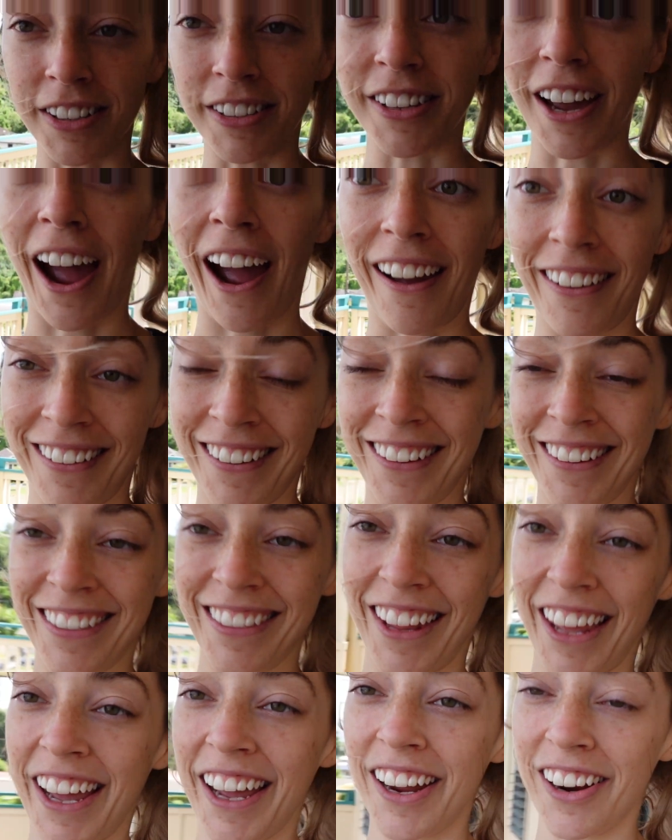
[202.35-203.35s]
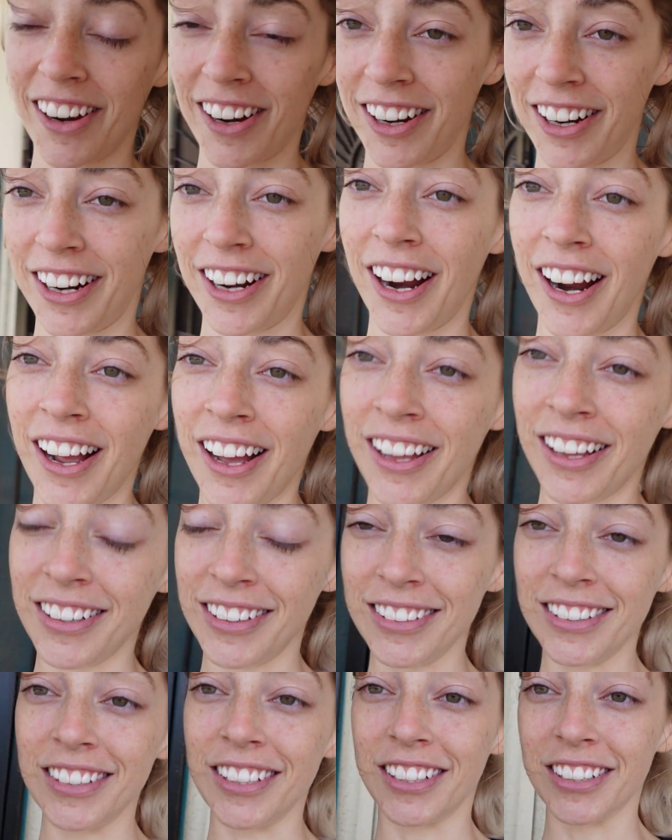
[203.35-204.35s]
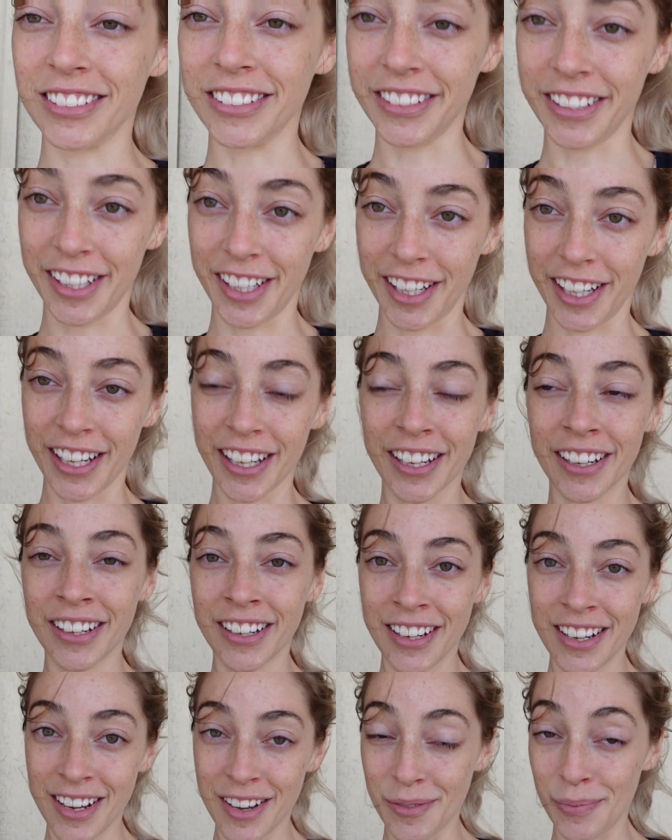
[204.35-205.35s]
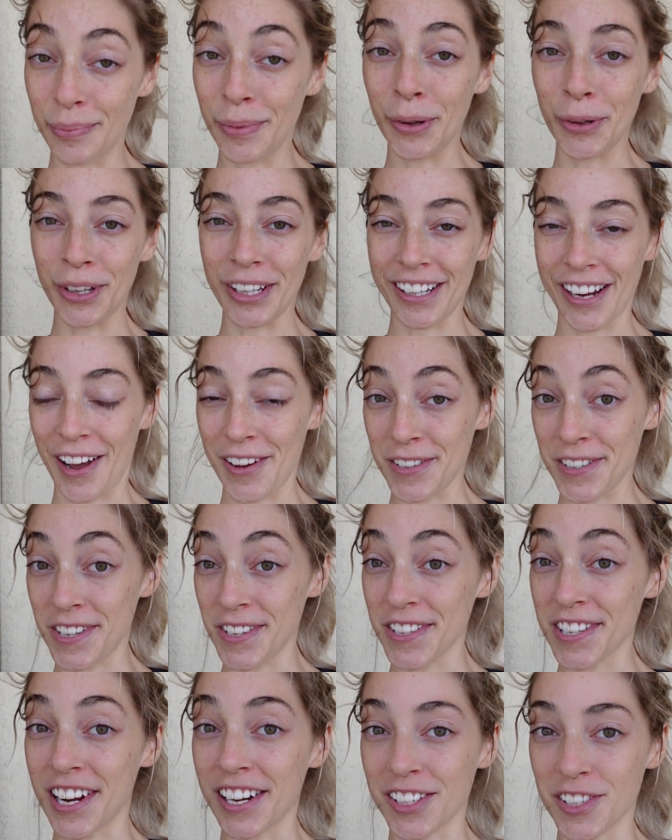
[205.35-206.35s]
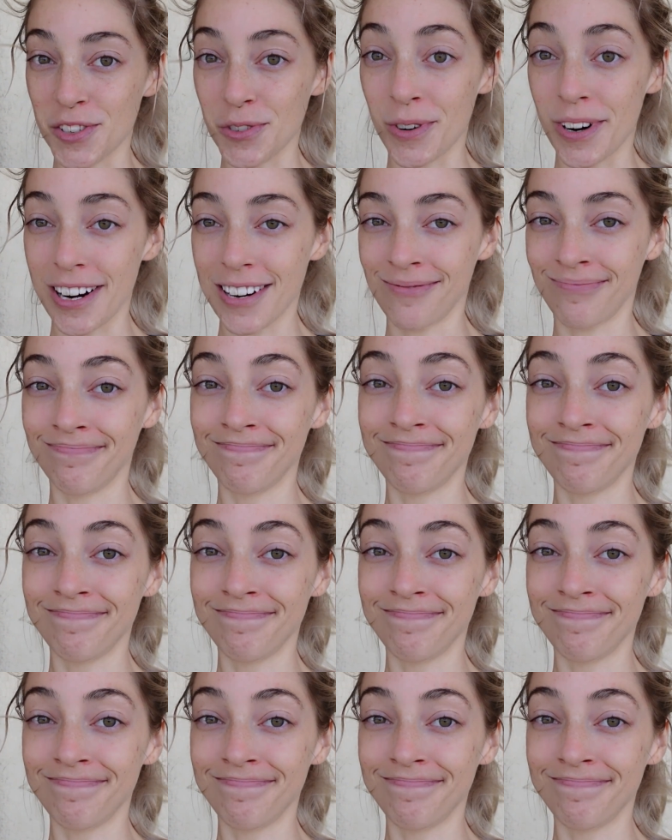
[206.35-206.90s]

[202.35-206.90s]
Yeah, they are literally building houses next door.